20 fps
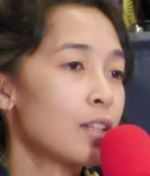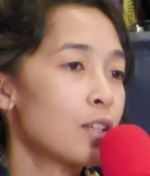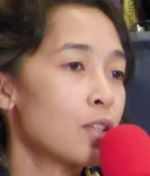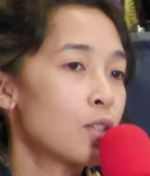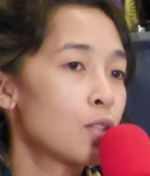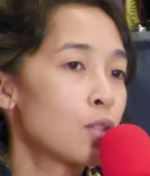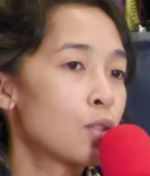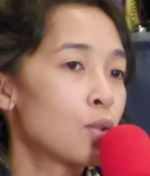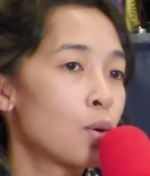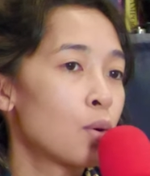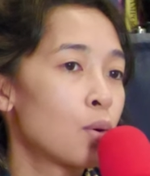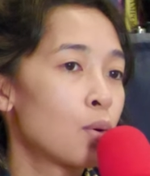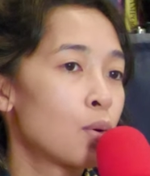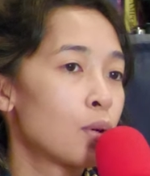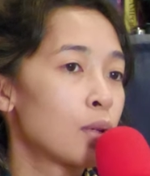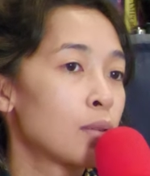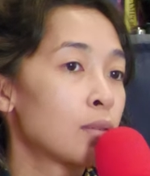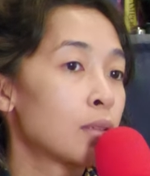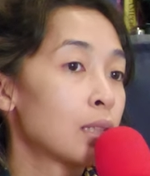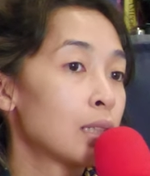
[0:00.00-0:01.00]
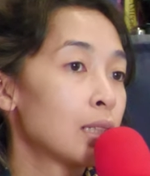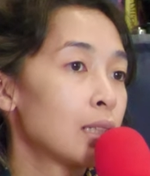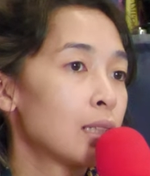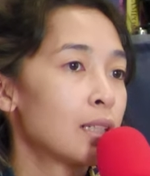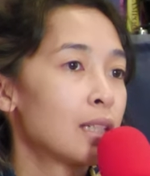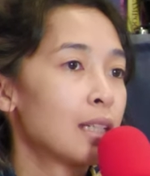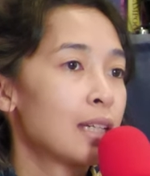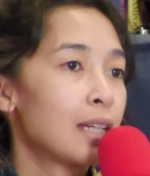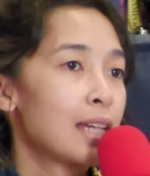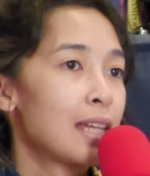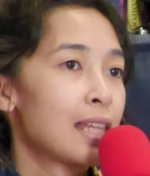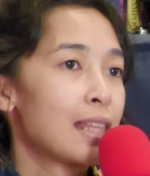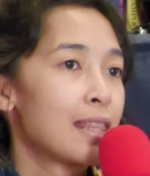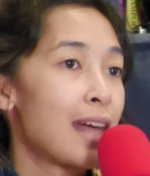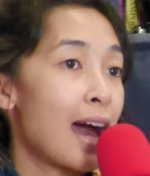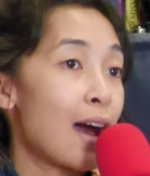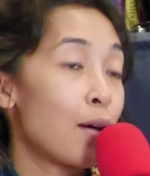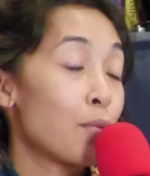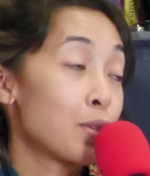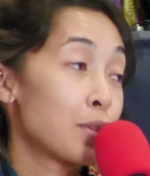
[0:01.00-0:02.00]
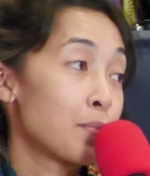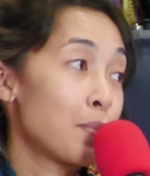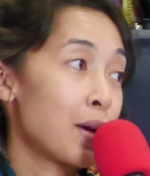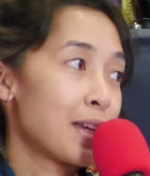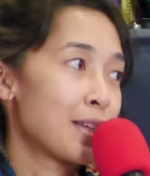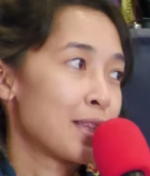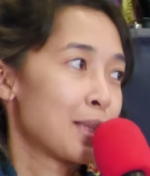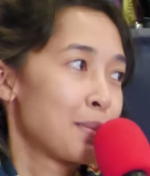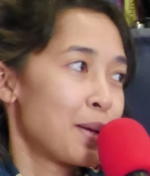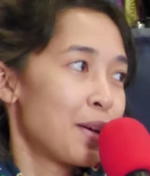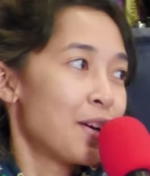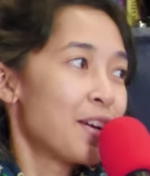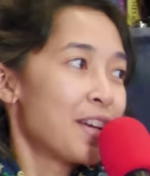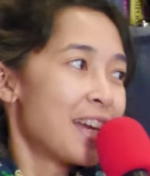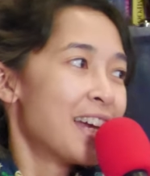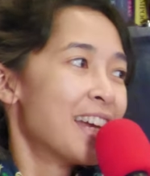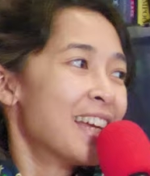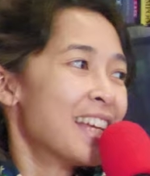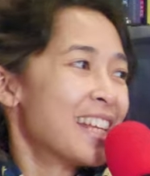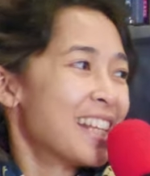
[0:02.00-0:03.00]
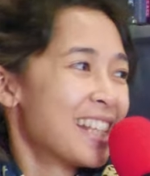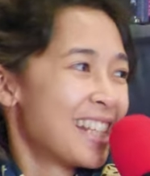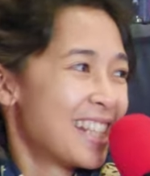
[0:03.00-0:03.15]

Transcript: So, that was my experience.